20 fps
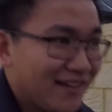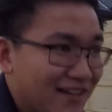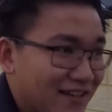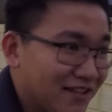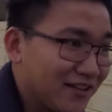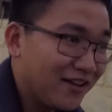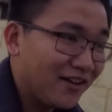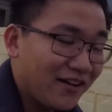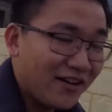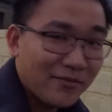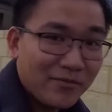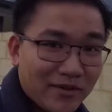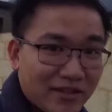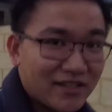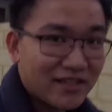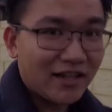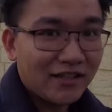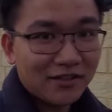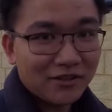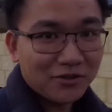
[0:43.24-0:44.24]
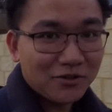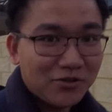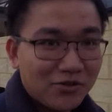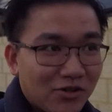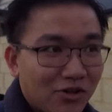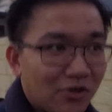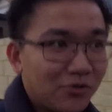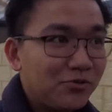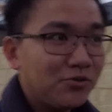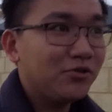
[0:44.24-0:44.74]
So I'm excited to
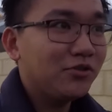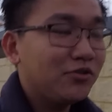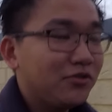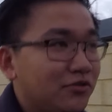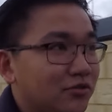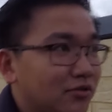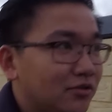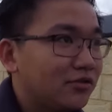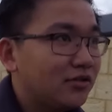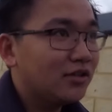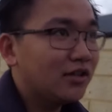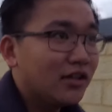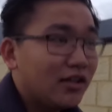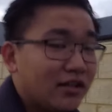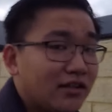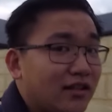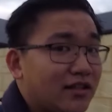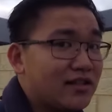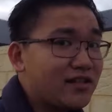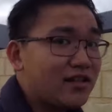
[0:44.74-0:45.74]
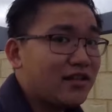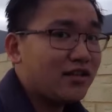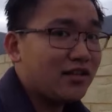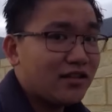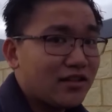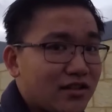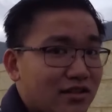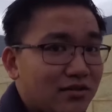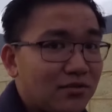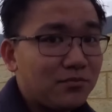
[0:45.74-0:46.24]
show you. The
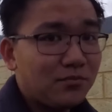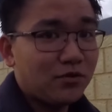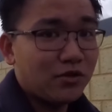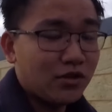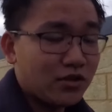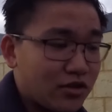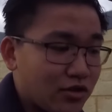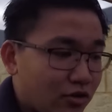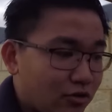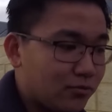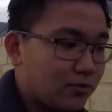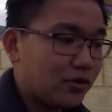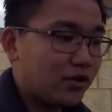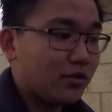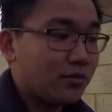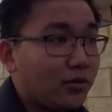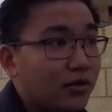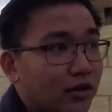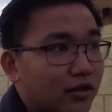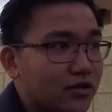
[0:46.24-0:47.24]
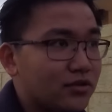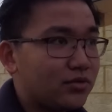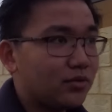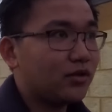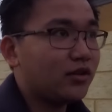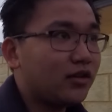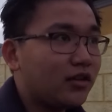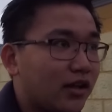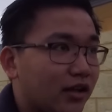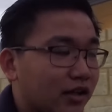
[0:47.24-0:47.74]
city is so beautiful as
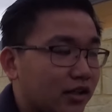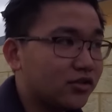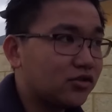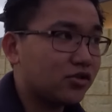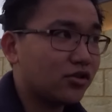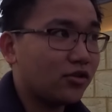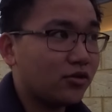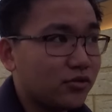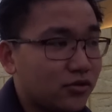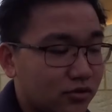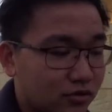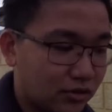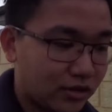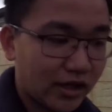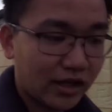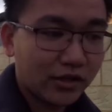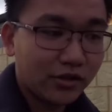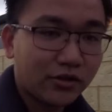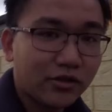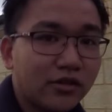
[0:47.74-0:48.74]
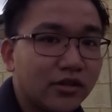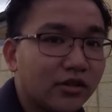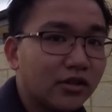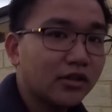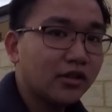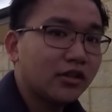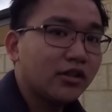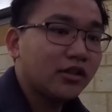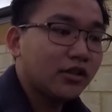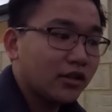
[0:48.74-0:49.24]
well. I can show you later,
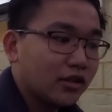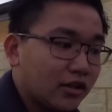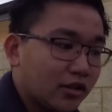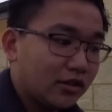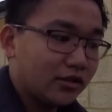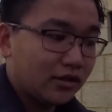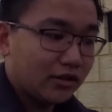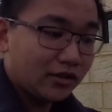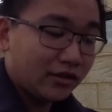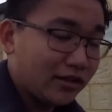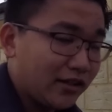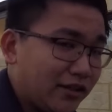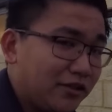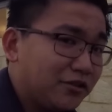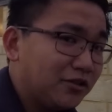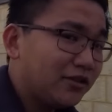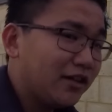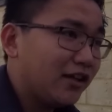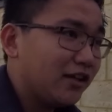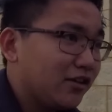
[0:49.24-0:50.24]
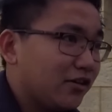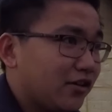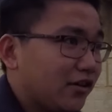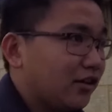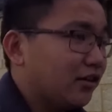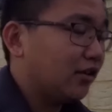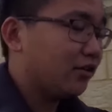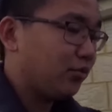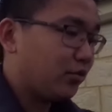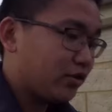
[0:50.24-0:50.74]

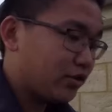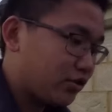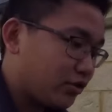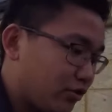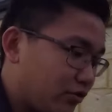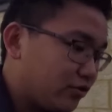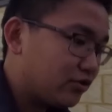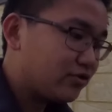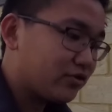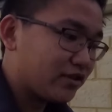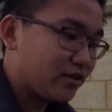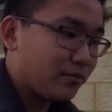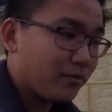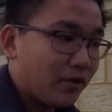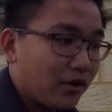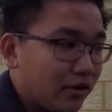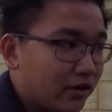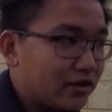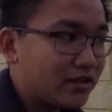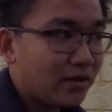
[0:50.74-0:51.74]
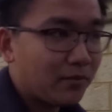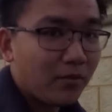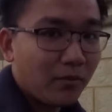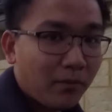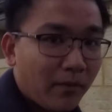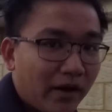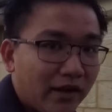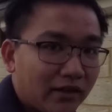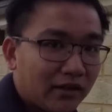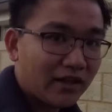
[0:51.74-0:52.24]
and I will show you some
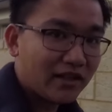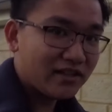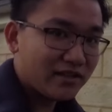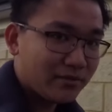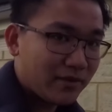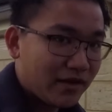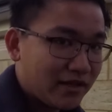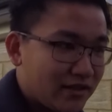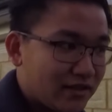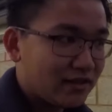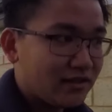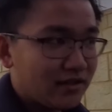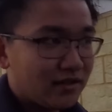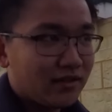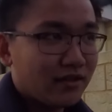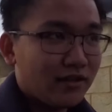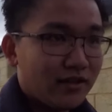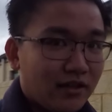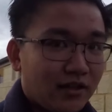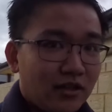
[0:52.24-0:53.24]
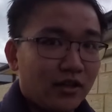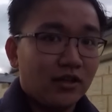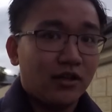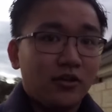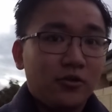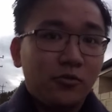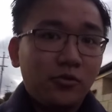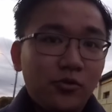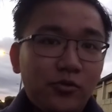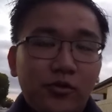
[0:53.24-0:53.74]
of my classmates
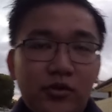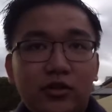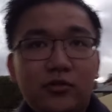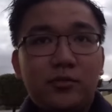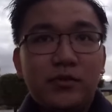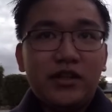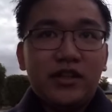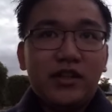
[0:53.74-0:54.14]
who will